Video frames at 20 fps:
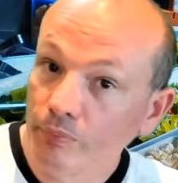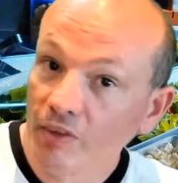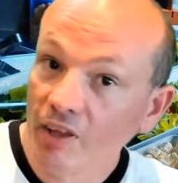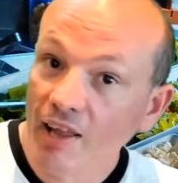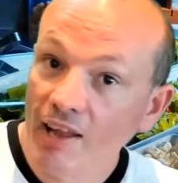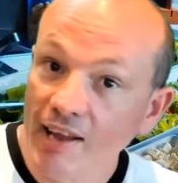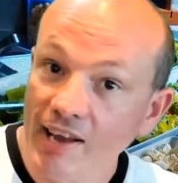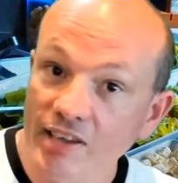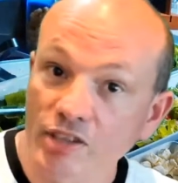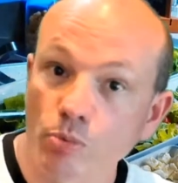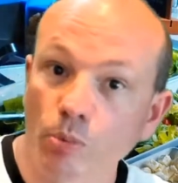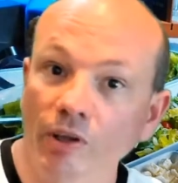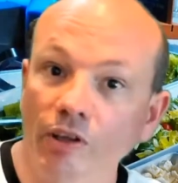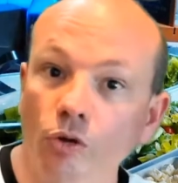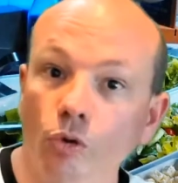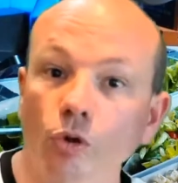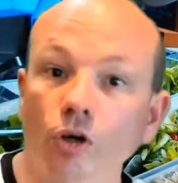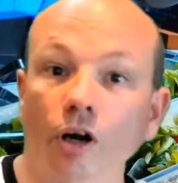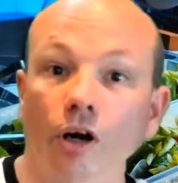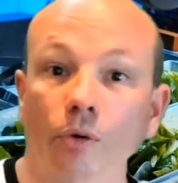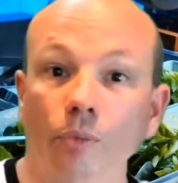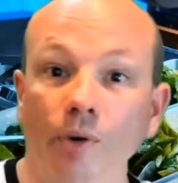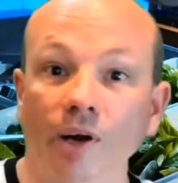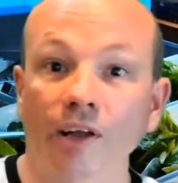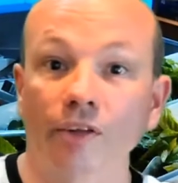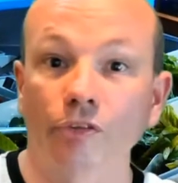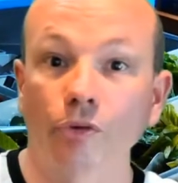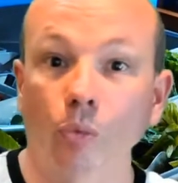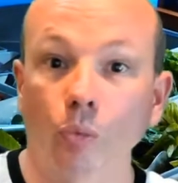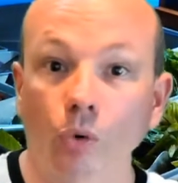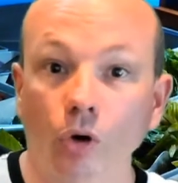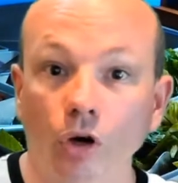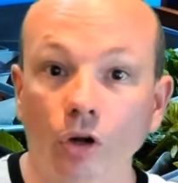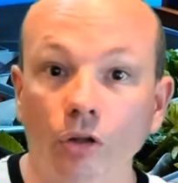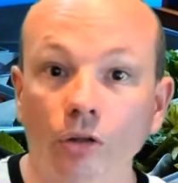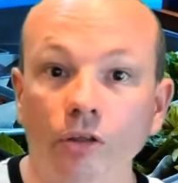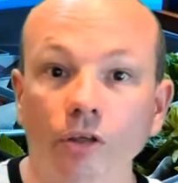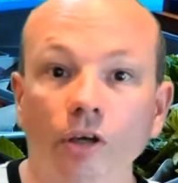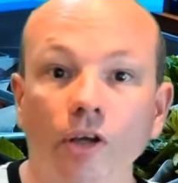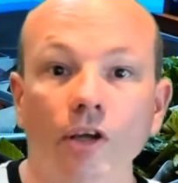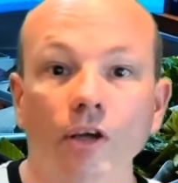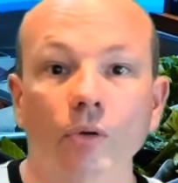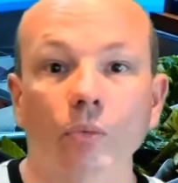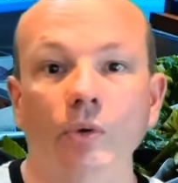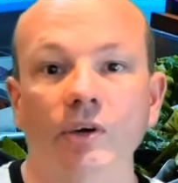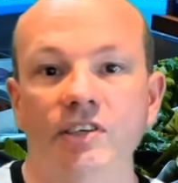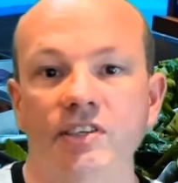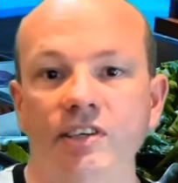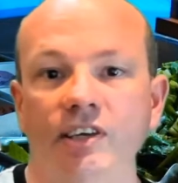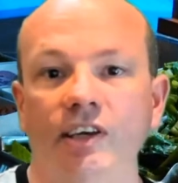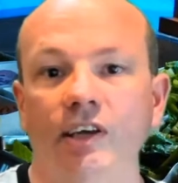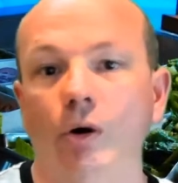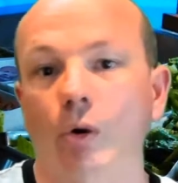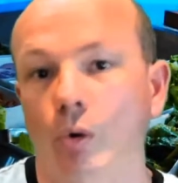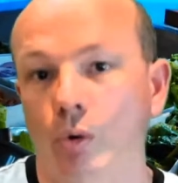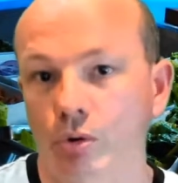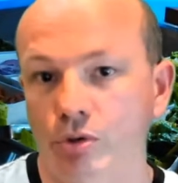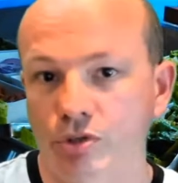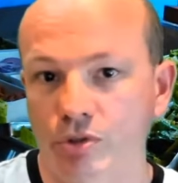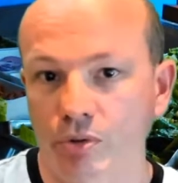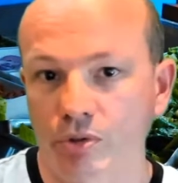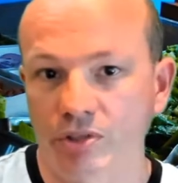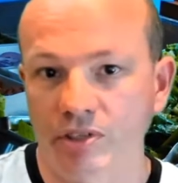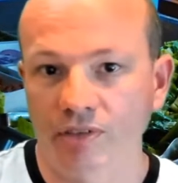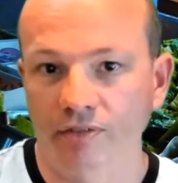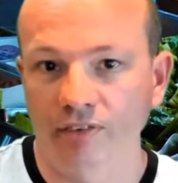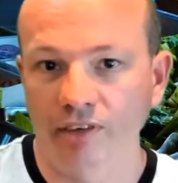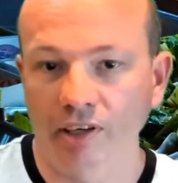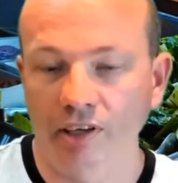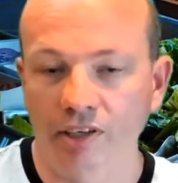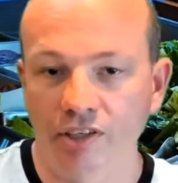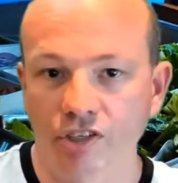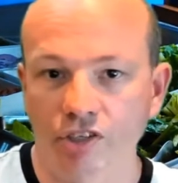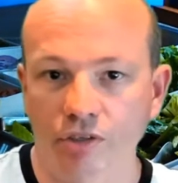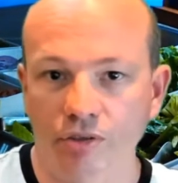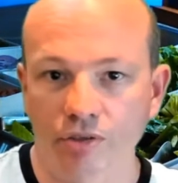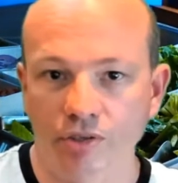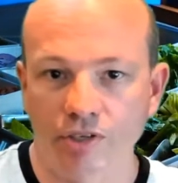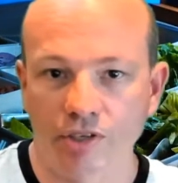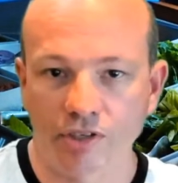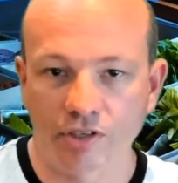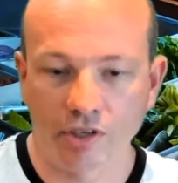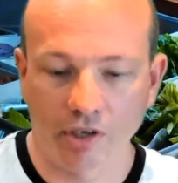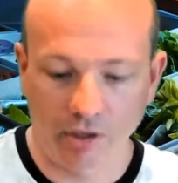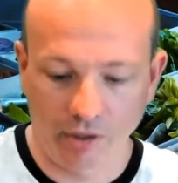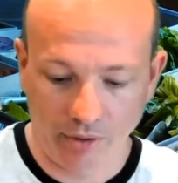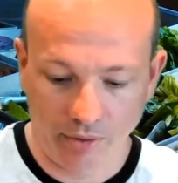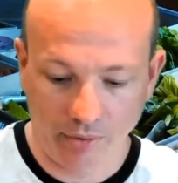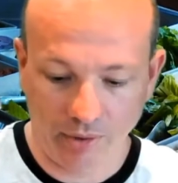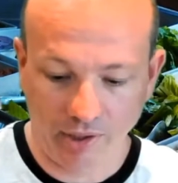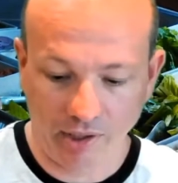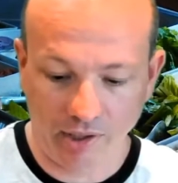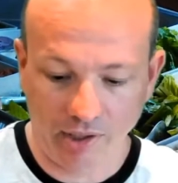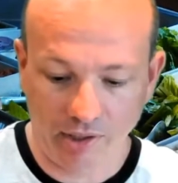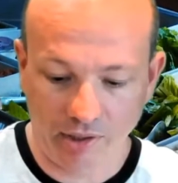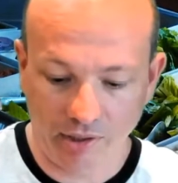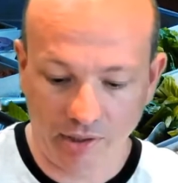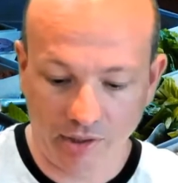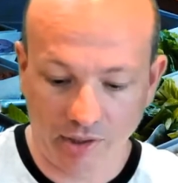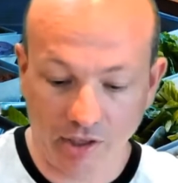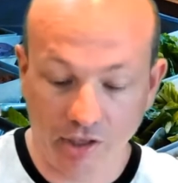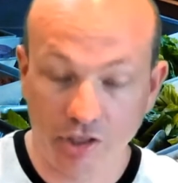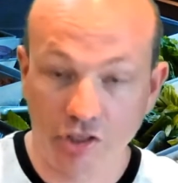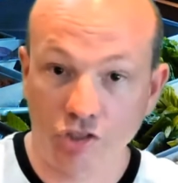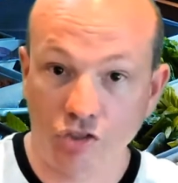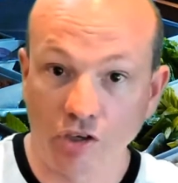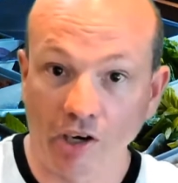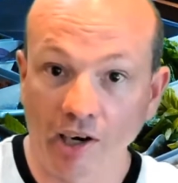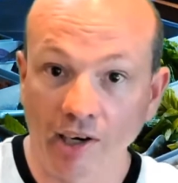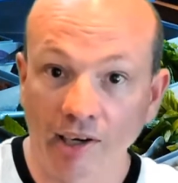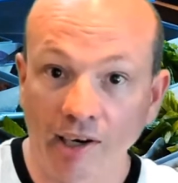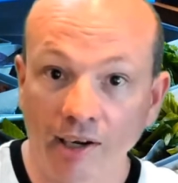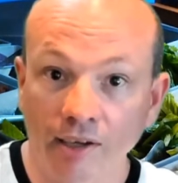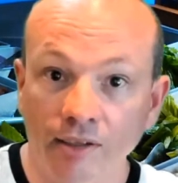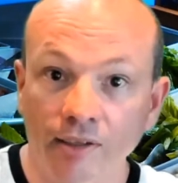as we look around the world, we're seeing all sorts of issues. So in Australia,